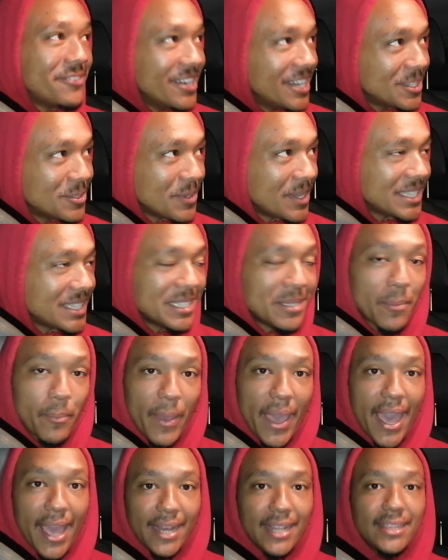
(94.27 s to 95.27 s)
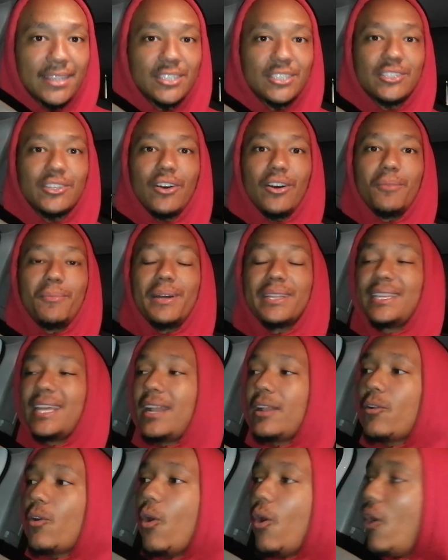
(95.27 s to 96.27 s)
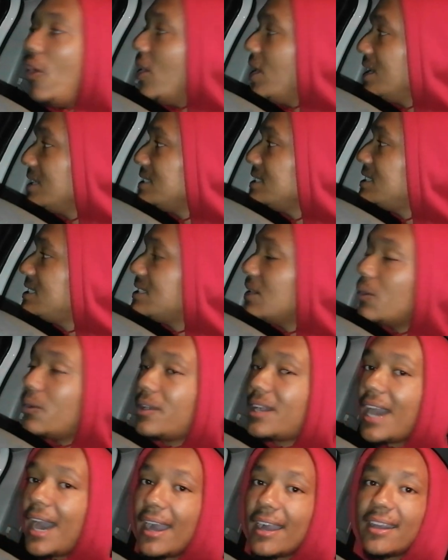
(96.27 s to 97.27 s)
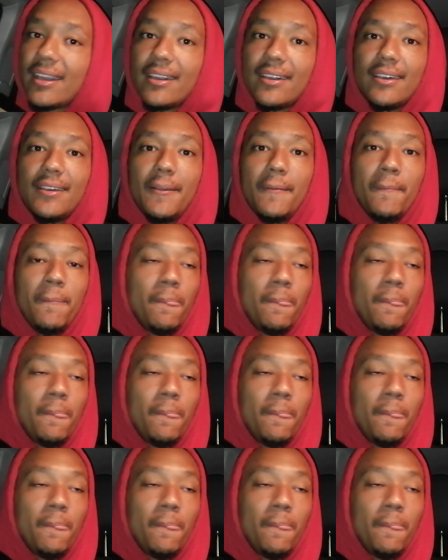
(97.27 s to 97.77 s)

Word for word: the verse wasn't bad in the song, but that chorus is so cock.